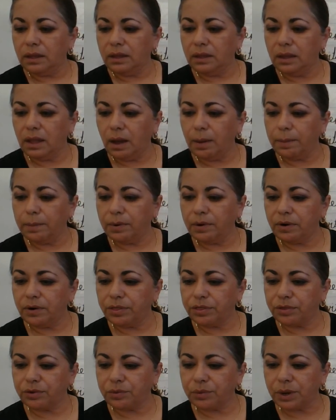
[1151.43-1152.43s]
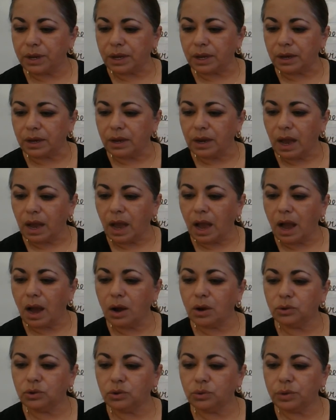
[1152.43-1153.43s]
Number three,
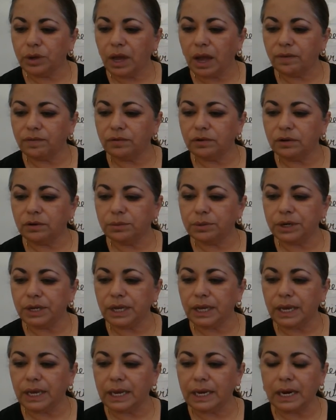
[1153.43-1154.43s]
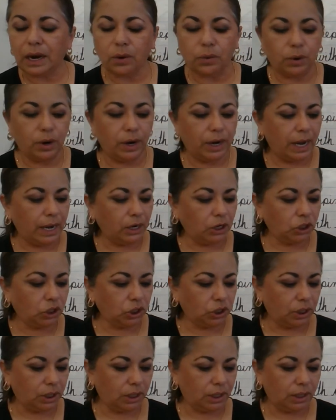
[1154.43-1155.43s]
how do we have liberty in our
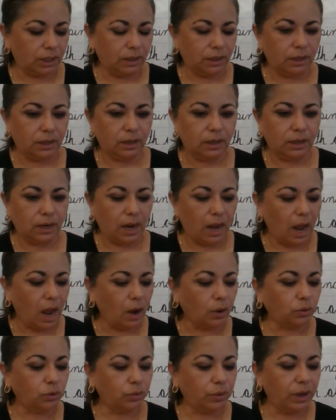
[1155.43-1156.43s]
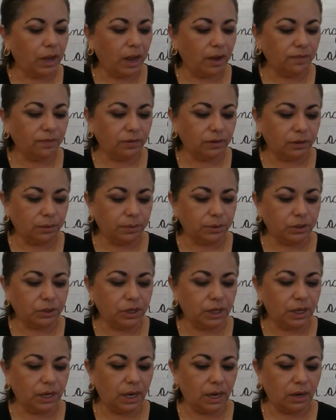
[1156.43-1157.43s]
nation? How do we have
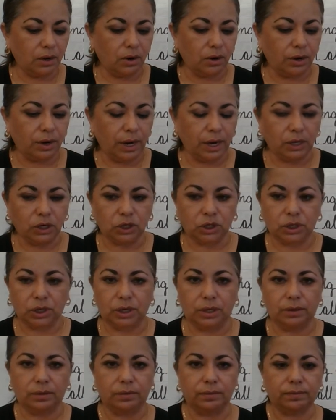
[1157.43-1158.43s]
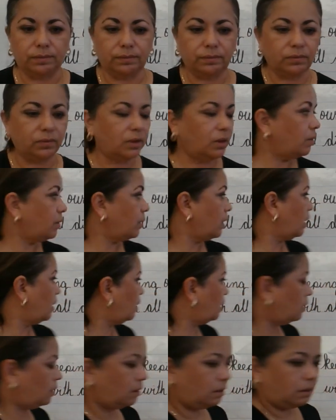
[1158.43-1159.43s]
liberty in our nation?
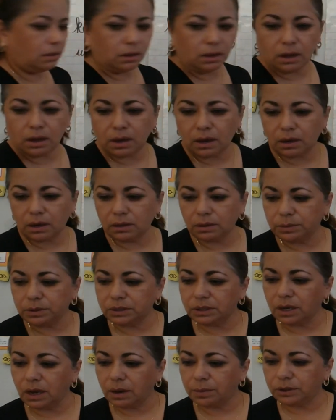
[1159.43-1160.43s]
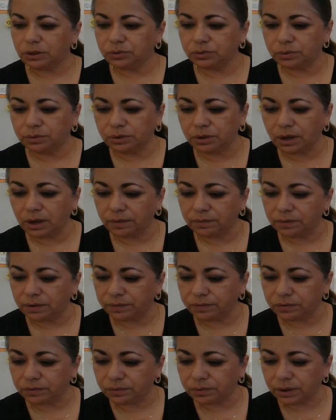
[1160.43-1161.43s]
Okay, uh, let me see, how much room do you have
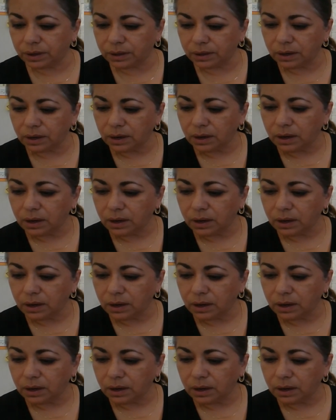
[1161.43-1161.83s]
left to write?